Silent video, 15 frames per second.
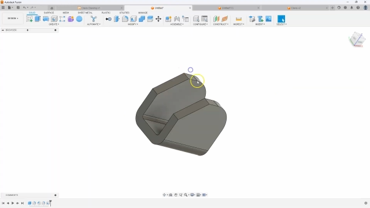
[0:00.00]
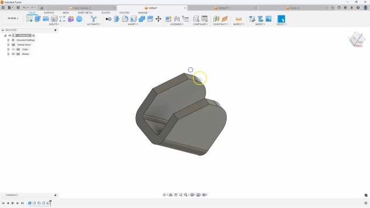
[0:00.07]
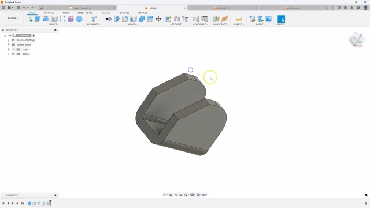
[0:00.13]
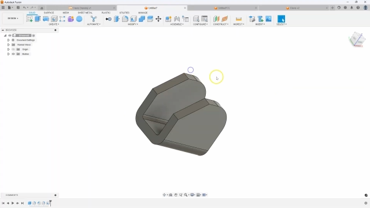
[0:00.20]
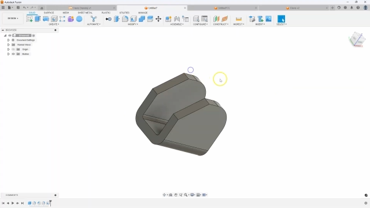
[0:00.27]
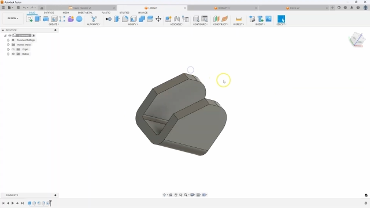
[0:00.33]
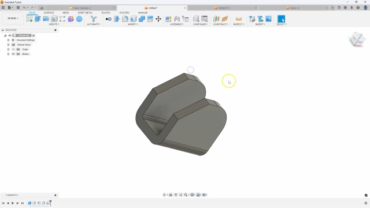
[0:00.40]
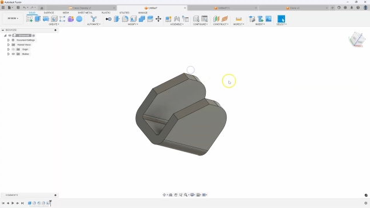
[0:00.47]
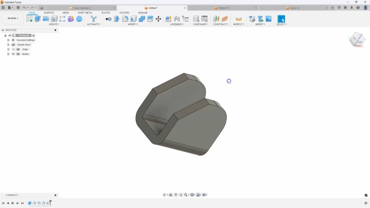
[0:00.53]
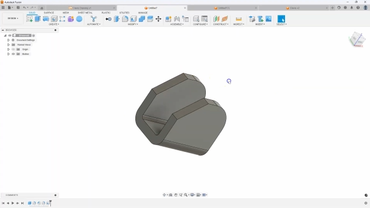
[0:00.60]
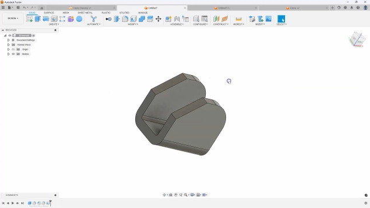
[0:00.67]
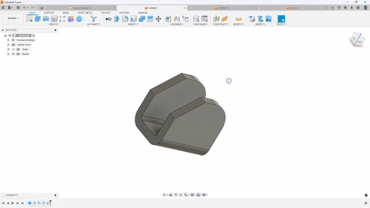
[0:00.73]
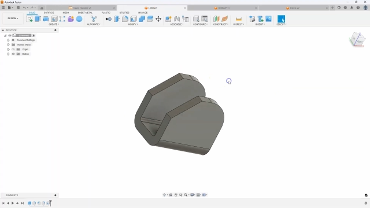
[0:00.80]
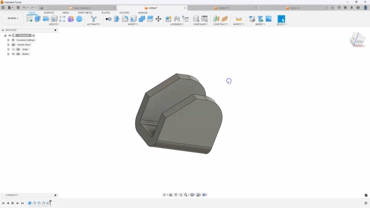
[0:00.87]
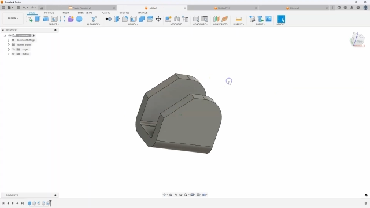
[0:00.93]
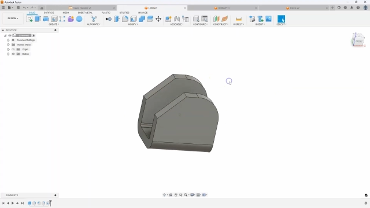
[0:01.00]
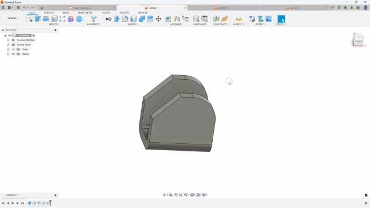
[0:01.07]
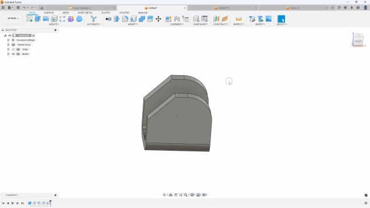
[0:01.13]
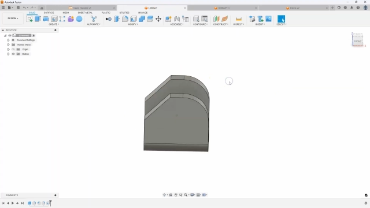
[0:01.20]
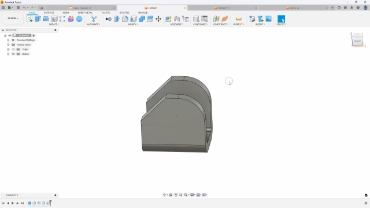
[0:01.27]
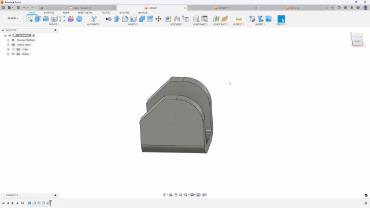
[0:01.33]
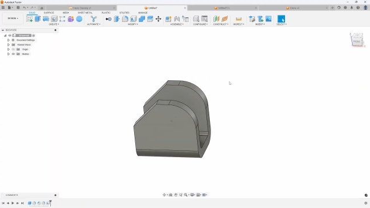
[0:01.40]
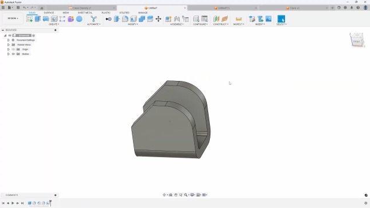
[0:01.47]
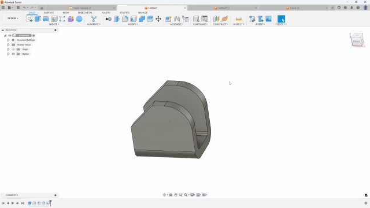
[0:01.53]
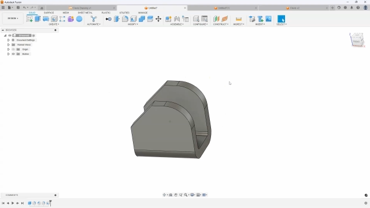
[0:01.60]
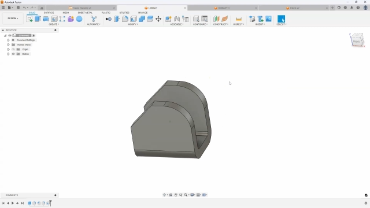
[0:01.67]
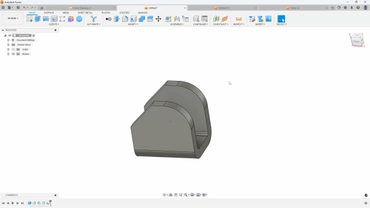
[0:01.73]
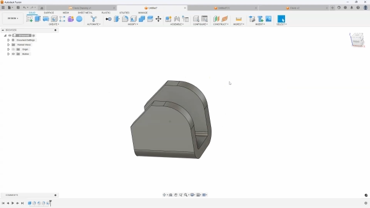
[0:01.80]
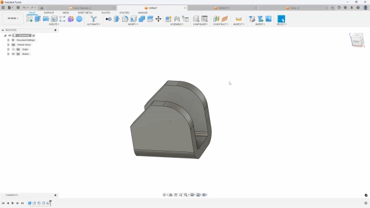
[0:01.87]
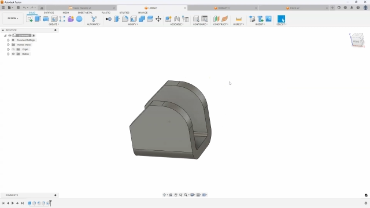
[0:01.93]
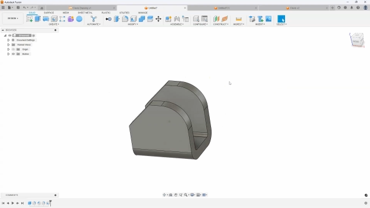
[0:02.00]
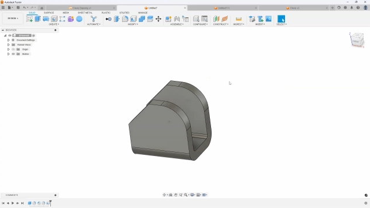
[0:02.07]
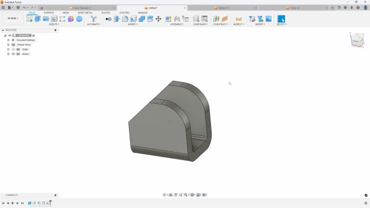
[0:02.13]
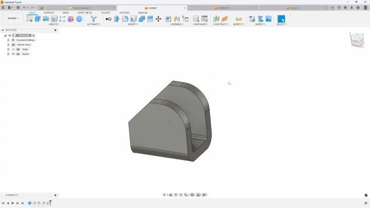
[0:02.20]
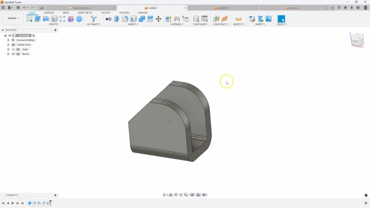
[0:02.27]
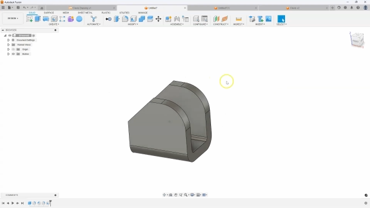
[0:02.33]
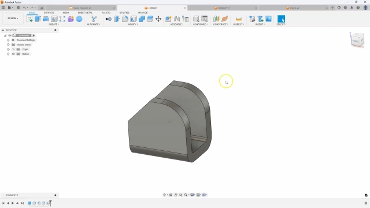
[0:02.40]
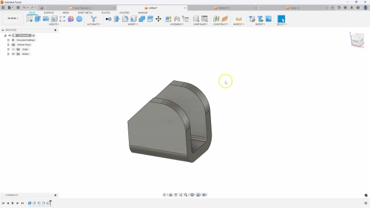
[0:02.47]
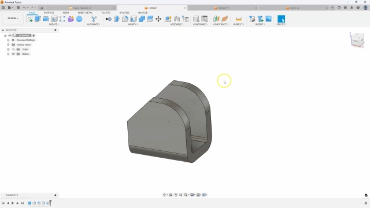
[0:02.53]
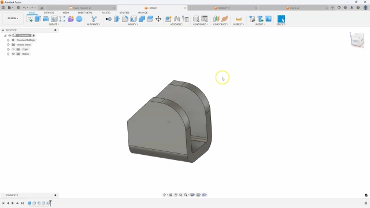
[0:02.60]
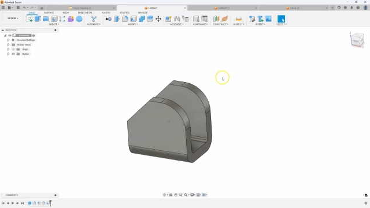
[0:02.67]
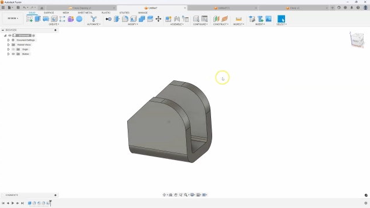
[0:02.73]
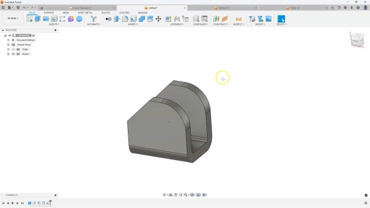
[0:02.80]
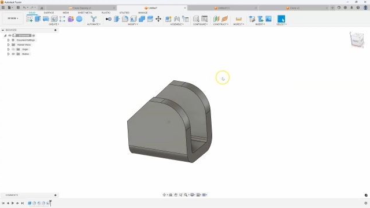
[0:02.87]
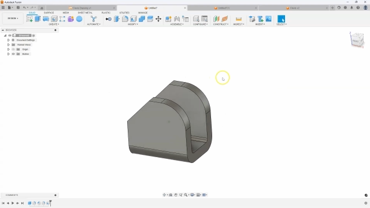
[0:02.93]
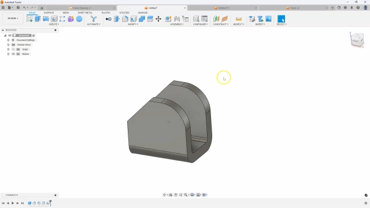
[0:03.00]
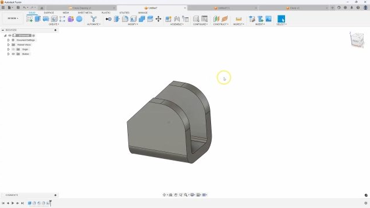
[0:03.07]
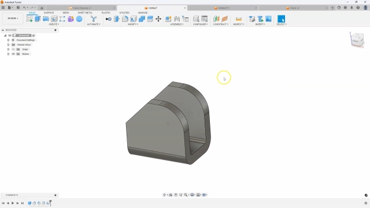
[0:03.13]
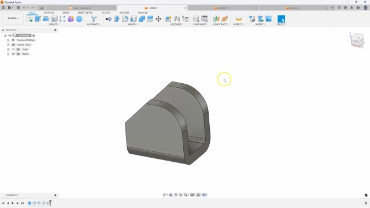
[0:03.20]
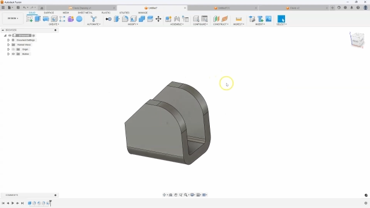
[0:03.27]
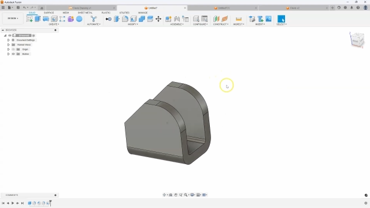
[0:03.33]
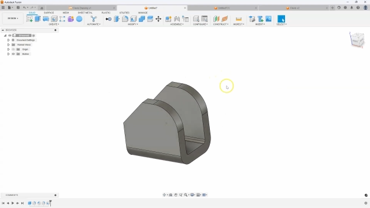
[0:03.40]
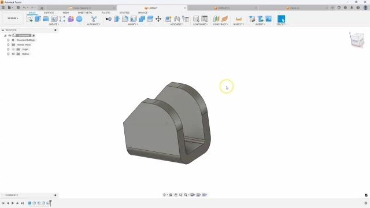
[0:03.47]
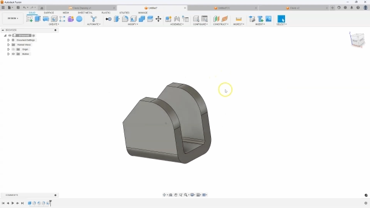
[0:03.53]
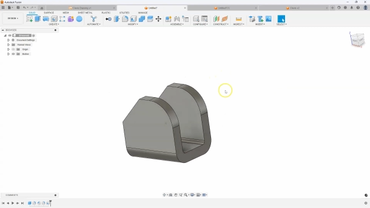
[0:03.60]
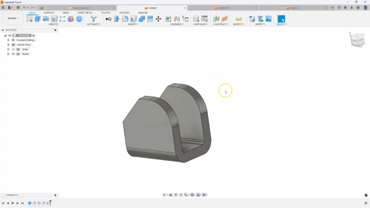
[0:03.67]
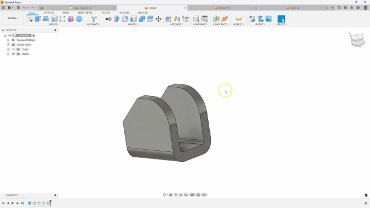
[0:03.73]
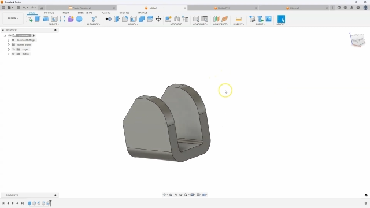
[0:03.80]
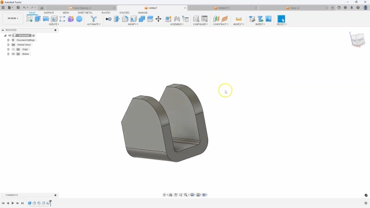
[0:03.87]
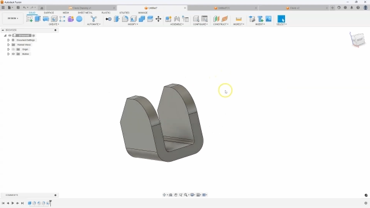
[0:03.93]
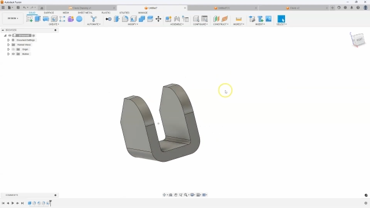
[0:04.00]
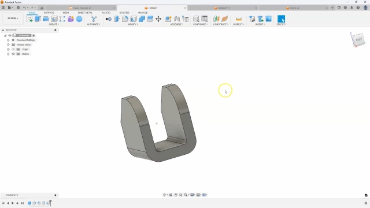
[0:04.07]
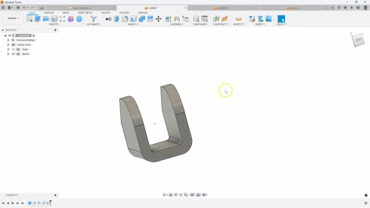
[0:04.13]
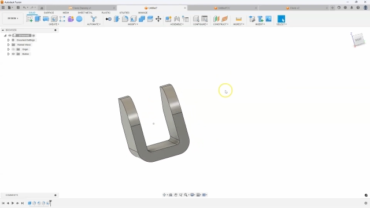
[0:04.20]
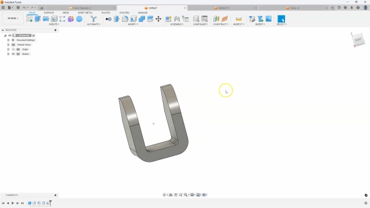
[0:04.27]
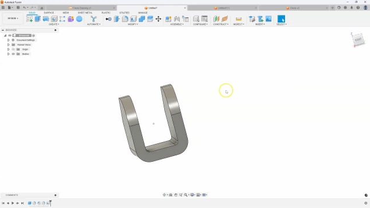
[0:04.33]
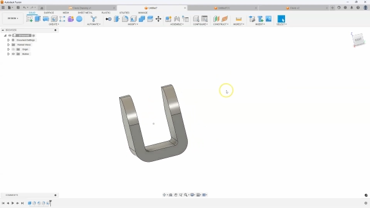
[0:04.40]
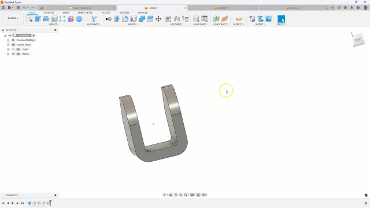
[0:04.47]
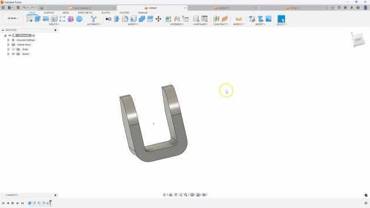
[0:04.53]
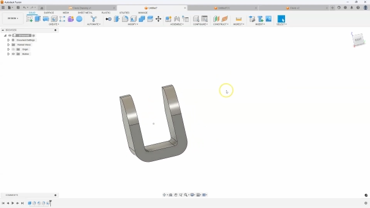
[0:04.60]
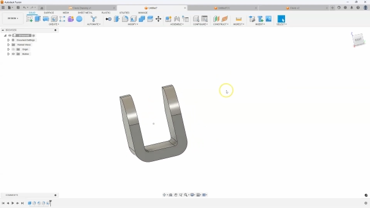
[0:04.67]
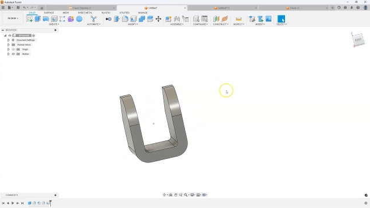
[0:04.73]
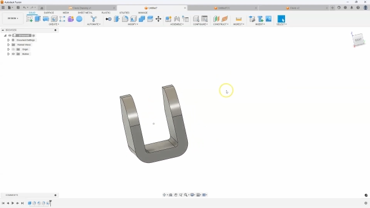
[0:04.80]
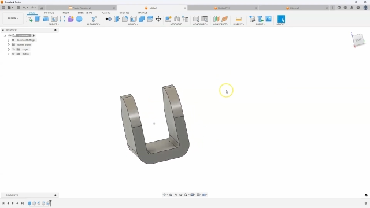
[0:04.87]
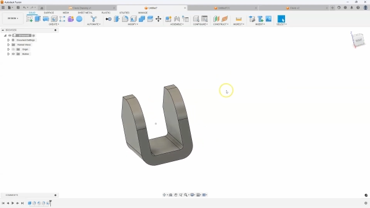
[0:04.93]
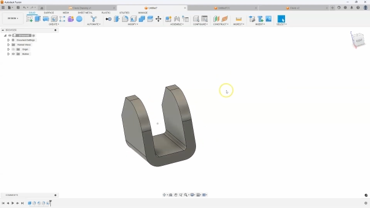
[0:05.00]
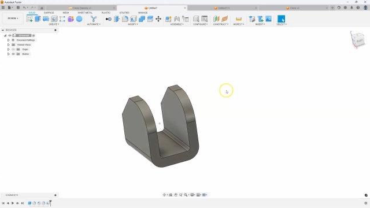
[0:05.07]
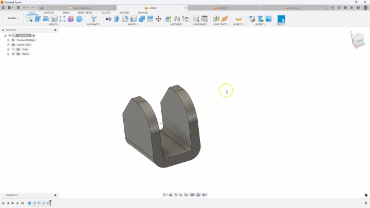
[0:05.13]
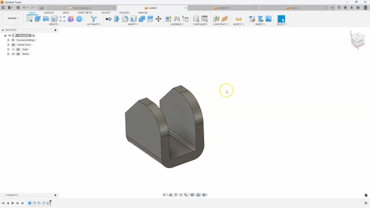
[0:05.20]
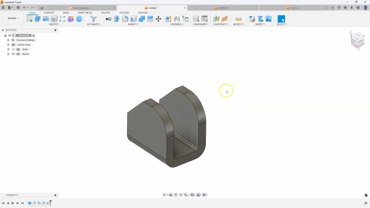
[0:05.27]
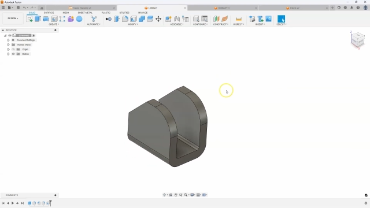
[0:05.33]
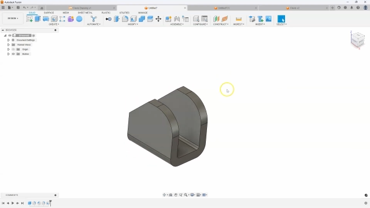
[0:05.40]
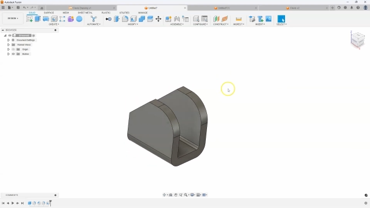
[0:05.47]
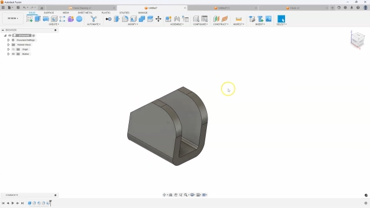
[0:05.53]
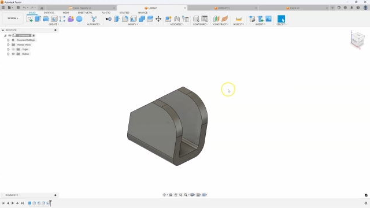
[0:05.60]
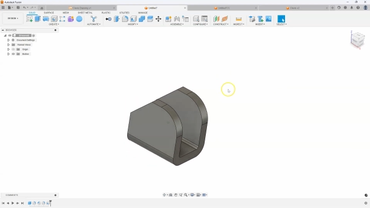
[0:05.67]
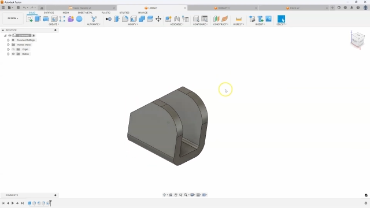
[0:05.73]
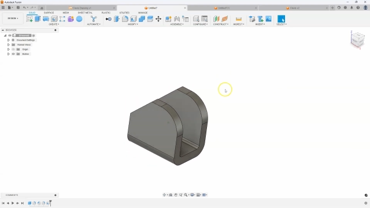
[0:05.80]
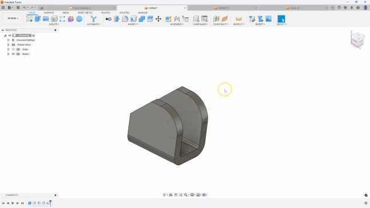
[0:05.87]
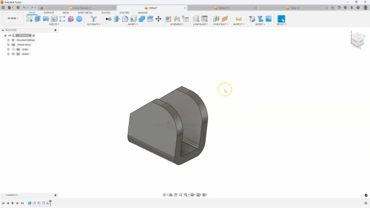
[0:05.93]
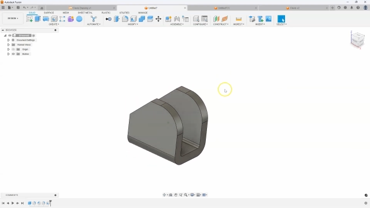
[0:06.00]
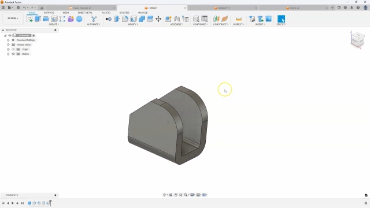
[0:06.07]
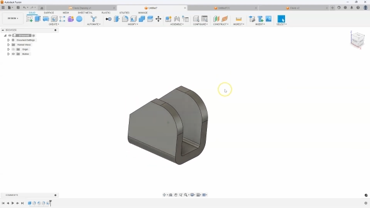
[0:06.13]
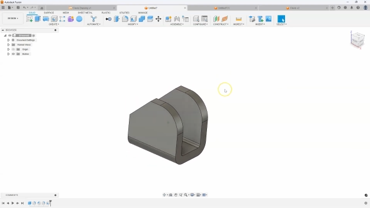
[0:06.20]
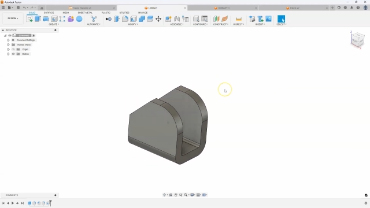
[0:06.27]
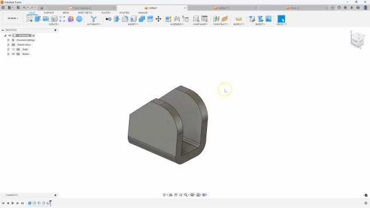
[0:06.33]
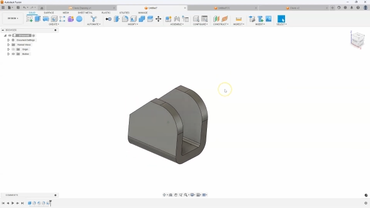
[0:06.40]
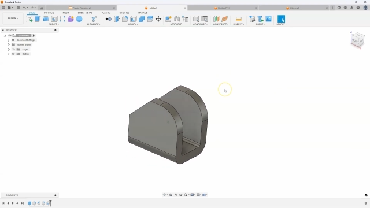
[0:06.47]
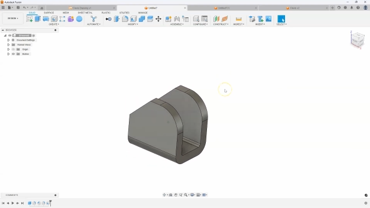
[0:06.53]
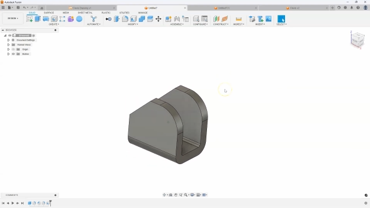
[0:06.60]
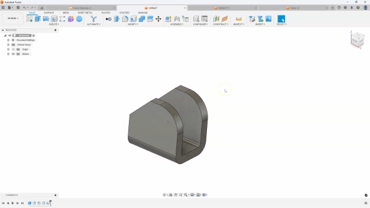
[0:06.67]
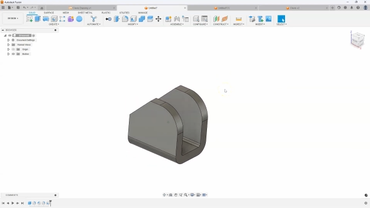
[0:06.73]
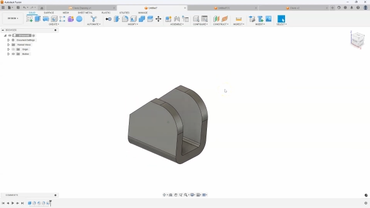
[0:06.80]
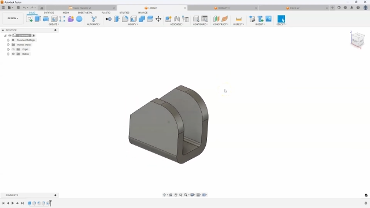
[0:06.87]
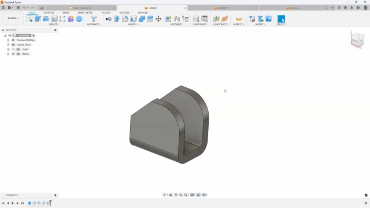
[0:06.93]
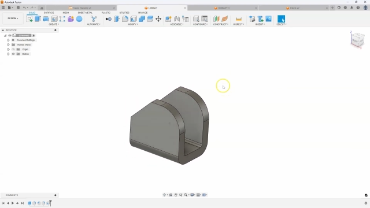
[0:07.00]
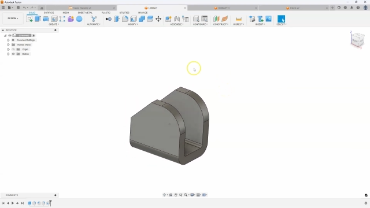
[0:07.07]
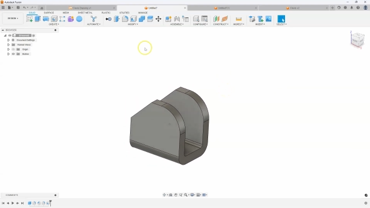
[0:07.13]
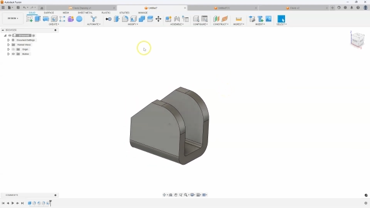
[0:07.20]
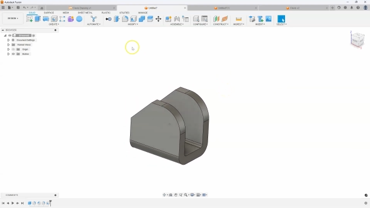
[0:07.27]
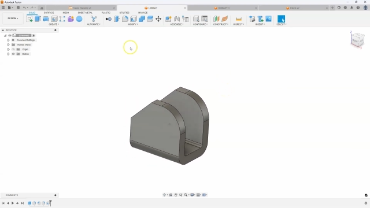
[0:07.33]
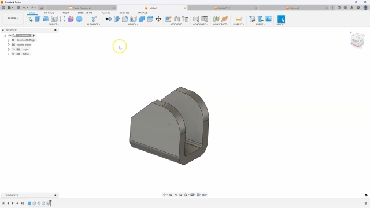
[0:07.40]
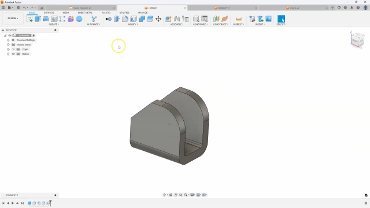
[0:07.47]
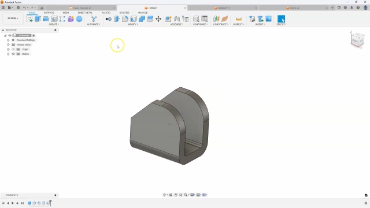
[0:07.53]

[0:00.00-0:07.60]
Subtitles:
Nobody's mouth can be seen.